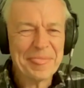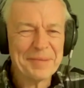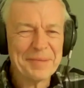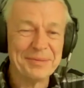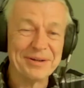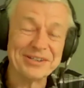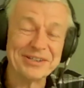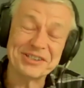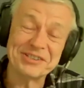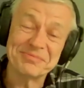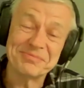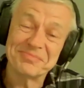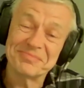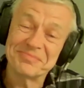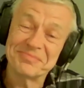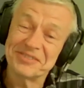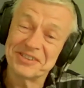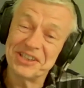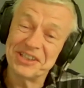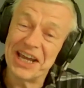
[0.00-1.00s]
But
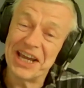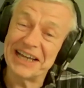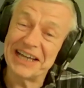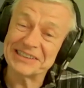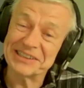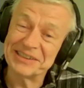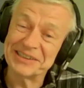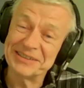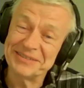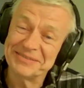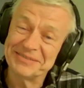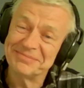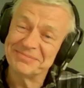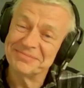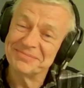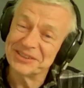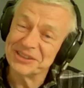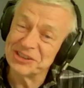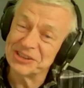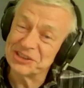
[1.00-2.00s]
she hasn't.
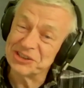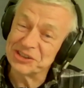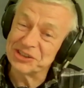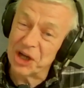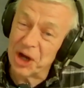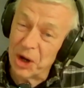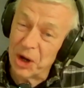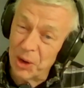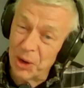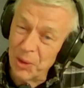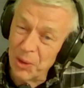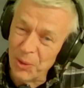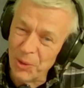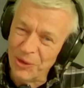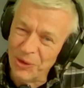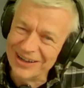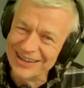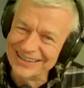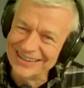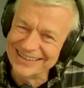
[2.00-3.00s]
So,
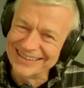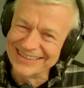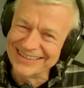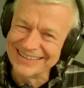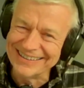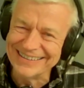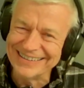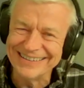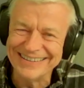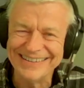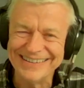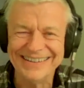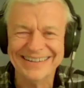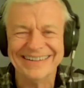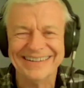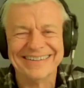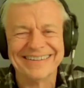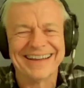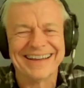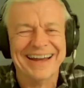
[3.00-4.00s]

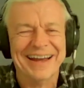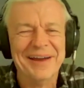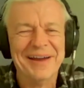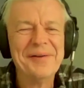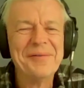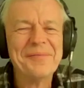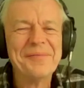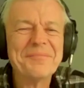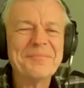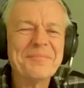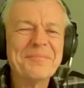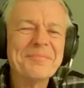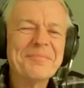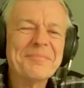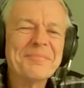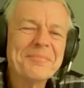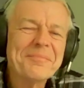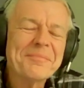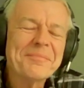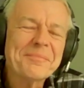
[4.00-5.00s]
okay.
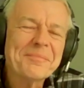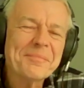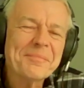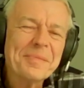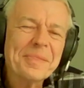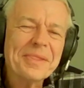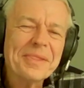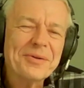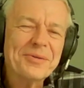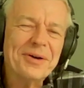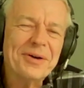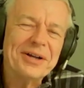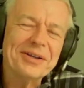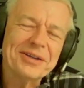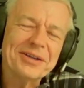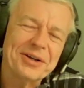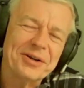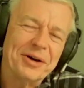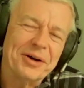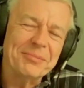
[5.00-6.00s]
Well,
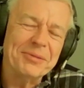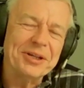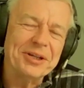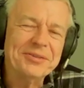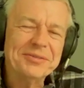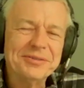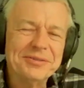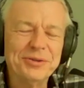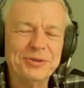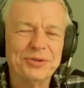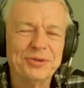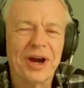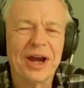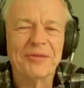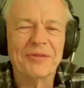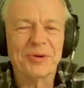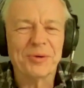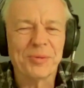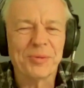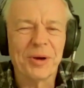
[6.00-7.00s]
I mean, new
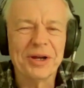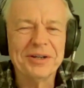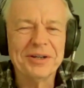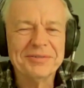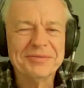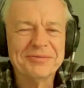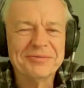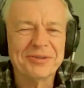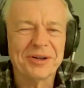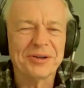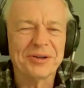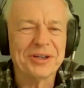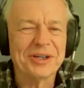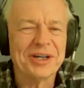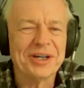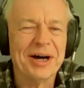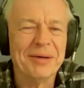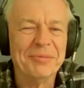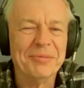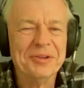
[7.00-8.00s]
driver, right? Fairly
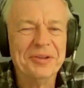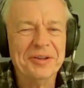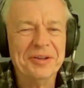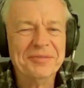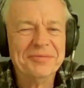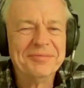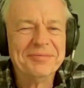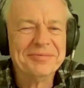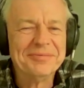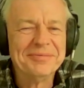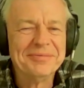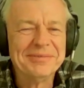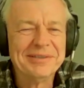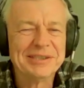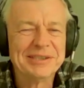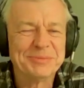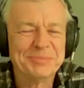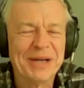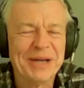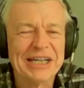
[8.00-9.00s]
common that you
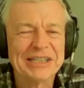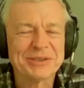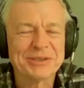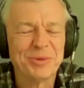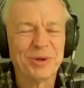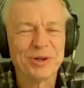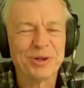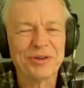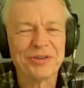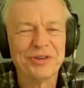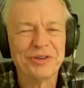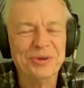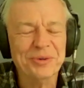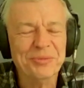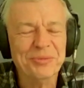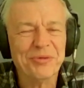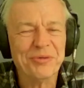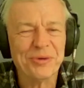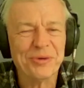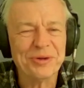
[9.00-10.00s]
smash one or two
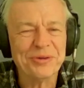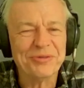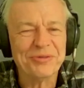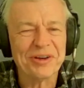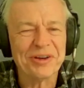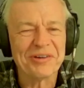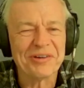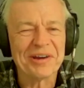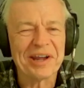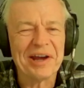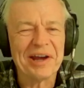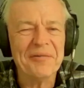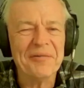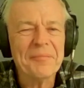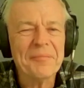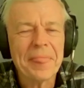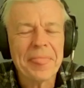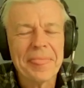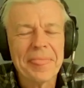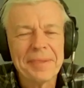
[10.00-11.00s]
before you figure it out.
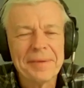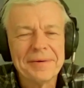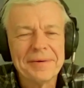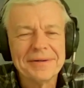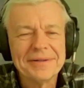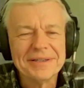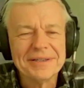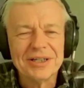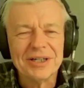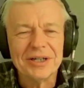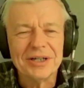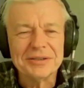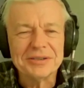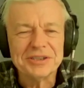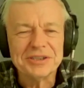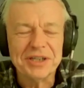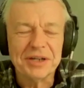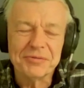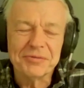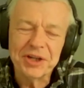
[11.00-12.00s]

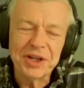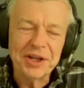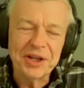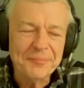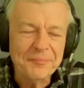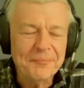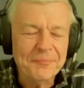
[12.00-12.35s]
She never did.